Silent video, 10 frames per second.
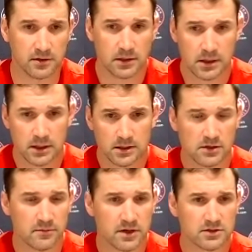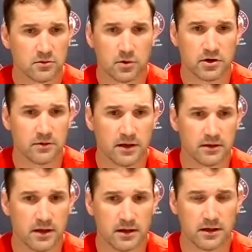And so I'm not too worried about that.